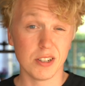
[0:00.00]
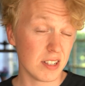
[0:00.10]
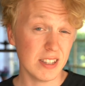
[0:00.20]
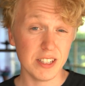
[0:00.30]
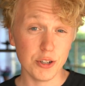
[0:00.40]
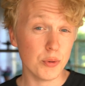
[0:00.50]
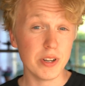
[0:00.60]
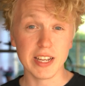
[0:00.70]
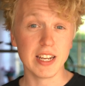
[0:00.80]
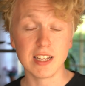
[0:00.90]
you
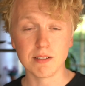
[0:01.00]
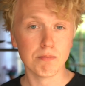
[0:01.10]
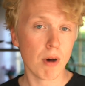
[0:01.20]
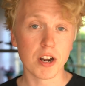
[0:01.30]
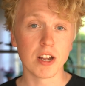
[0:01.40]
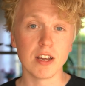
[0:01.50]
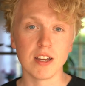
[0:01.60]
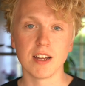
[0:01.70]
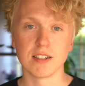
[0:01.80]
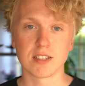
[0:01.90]
needing
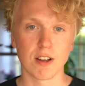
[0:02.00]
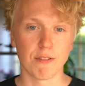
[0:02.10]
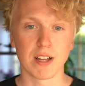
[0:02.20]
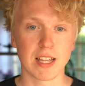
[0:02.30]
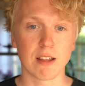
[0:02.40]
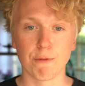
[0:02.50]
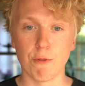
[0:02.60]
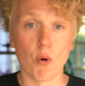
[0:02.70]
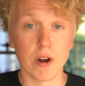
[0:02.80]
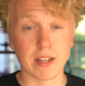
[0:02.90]
money and stuff like that
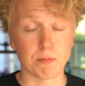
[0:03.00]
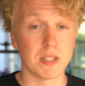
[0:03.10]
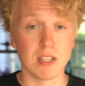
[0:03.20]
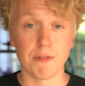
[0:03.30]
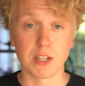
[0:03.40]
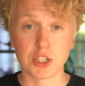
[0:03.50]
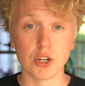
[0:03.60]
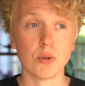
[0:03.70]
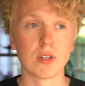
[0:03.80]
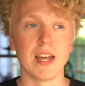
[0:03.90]
for a specific
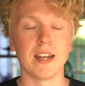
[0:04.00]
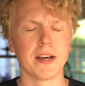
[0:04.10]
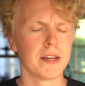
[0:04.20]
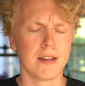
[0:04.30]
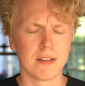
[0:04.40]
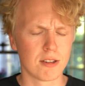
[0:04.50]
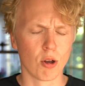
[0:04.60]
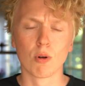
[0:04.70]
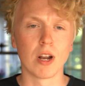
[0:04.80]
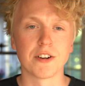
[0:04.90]
shoot, and I
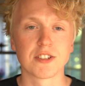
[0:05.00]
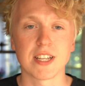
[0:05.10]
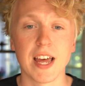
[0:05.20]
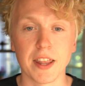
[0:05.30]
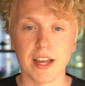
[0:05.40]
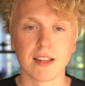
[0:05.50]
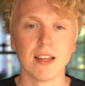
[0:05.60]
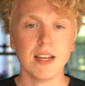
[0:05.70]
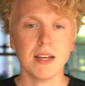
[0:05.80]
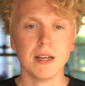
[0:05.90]
totally understand that.
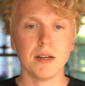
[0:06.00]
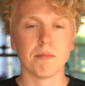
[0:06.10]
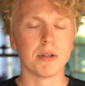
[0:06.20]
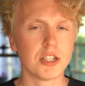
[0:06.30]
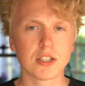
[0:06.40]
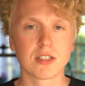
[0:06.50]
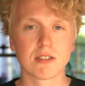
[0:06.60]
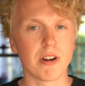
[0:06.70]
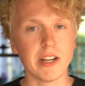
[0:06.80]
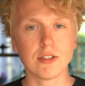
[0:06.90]
But just
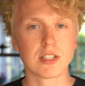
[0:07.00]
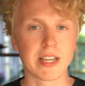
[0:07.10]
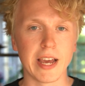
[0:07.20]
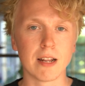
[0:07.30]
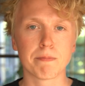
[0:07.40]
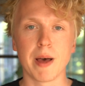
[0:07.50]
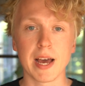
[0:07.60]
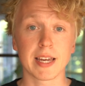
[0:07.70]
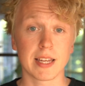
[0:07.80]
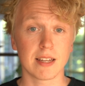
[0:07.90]
try to scale it
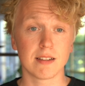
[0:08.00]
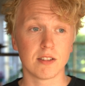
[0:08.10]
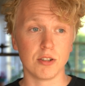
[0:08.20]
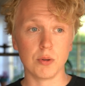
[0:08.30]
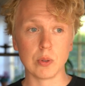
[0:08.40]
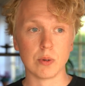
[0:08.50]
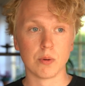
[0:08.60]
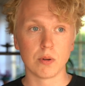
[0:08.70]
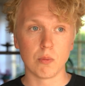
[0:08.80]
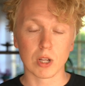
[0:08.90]
back to
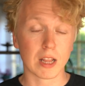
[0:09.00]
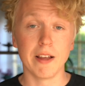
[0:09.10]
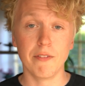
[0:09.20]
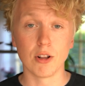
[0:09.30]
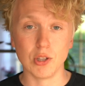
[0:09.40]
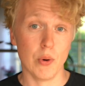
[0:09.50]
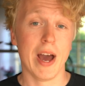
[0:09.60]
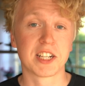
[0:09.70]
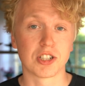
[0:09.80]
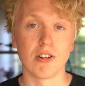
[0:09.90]
what level you
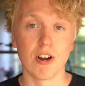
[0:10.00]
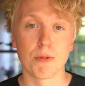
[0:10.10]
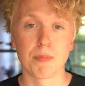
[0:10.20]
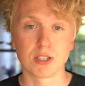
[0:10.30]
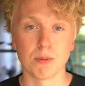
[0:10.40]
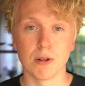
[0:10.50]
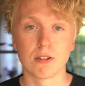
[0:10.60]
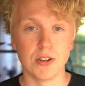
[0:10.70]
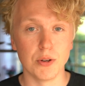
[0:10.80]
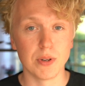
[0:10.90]
actually are possible
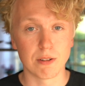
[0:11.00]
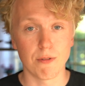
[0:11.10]
to do it